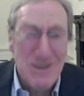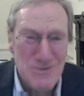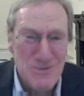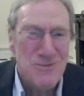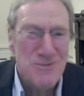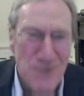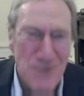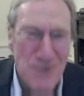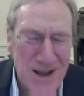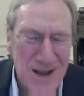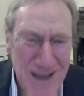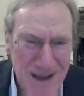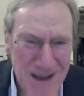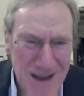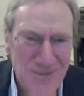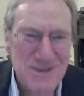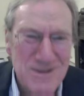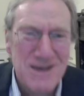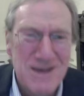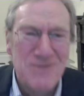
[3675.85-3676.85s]
Well, it was right
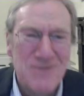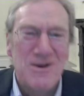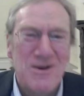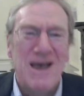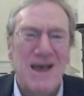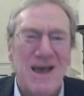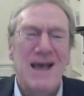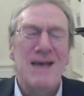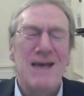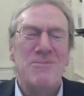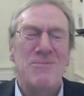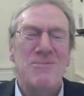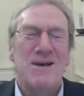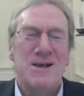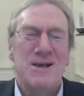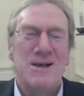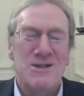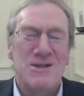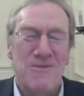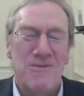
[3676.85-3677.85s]
here in the UK
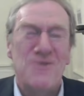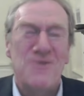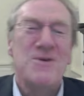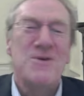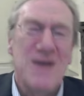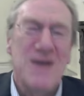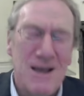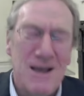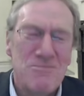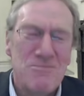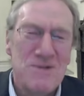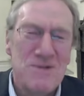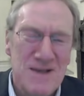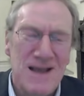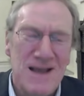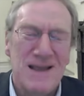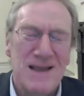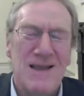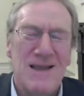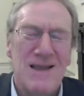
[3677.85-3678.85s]
because the 48%
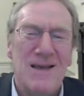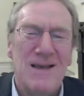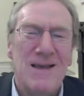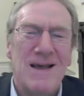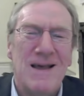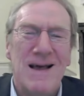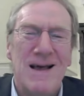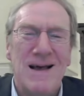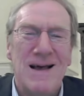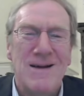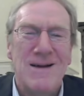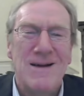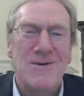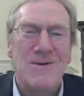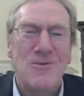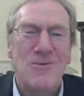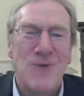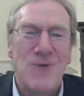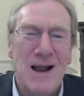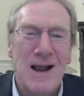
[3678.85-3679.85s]

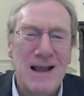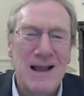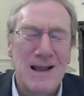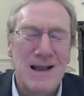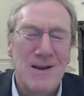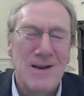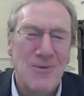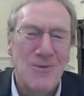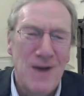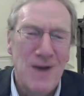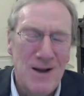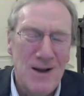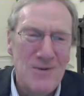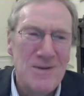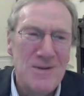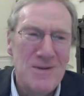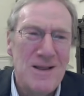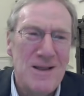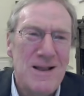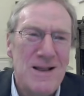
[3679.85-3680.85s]
rallied
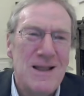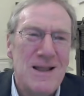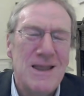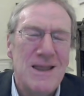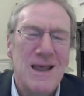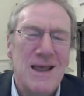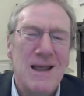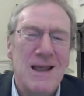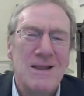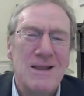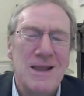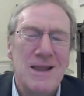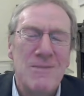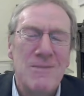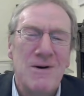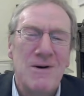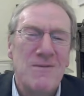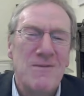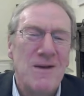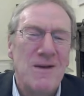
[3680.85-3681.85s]
around the
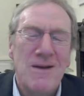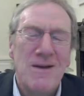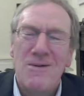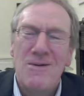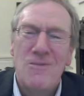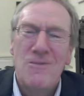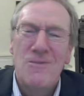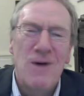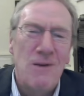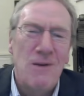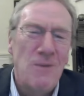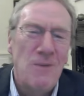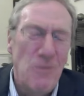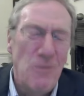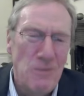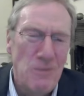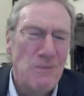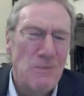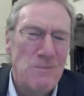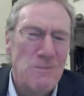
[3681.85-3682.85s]
theme of, well,
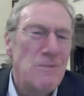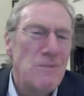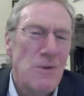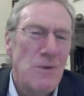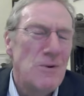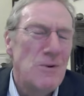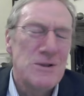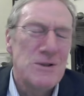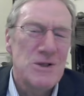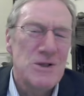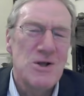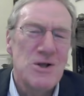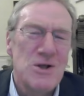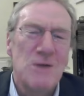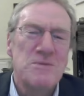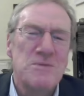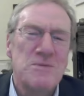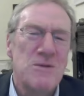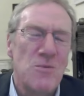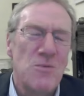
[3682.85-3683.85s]
we want to
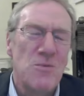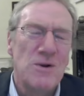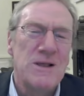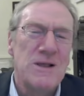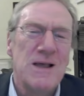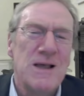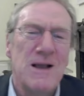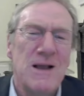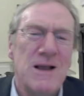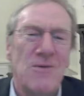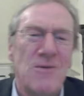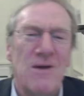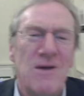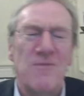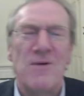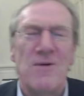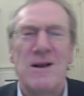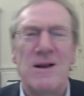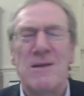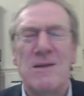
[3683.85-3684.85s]
stop this, we want a second
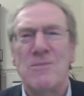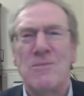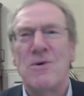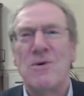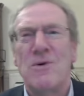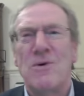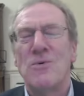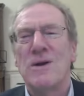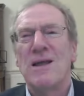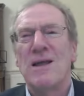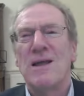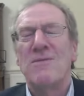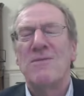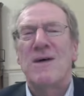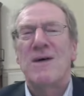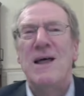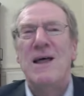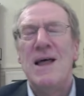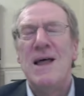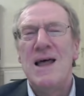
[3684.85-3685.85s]
referendum or
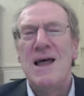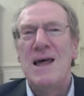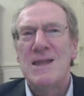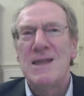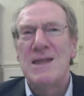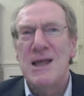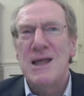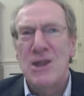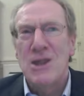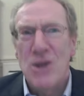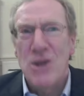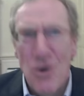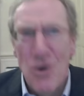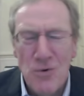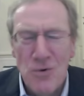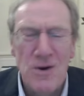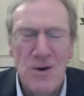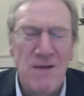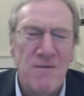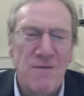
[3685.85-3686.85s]
whatever. They
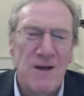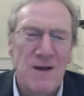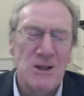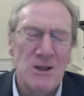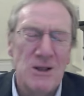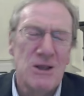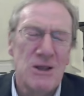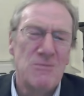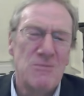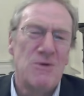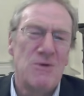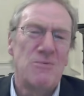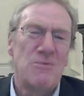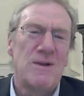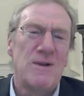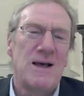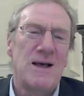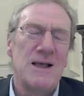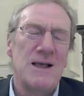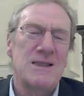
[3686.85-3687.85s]
totally failed to
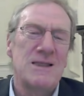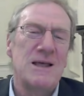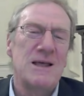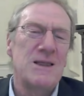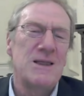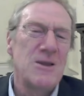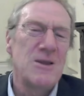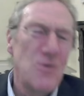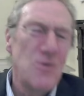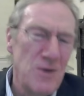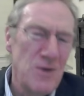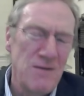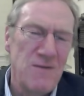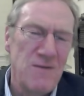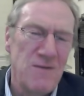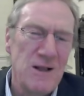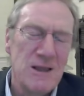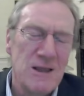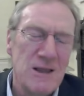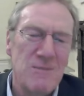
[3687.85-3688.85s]
mobilize. They
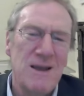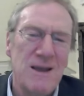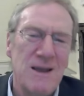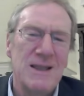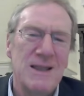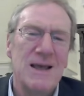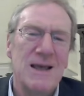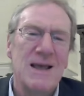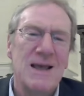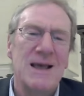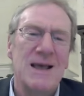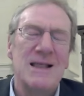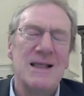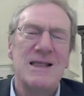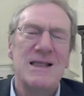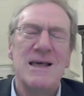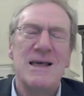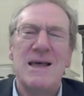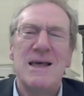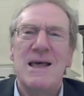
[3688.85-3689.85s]
totally failed to make their
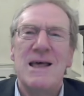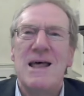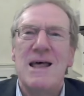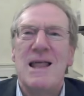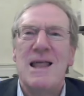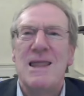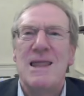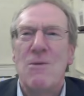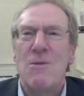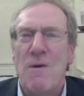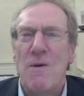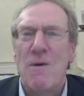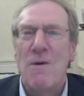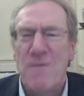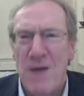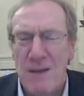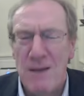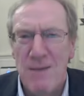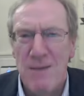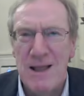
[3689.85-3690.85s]
case. They were
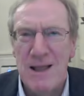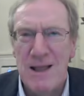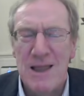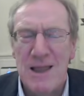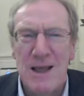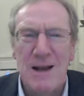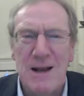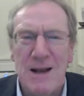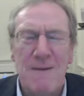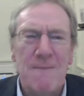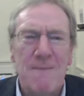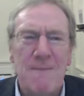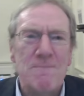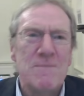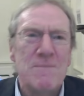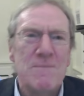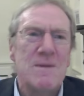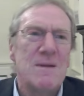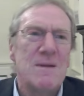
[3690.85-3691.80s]
fragmented.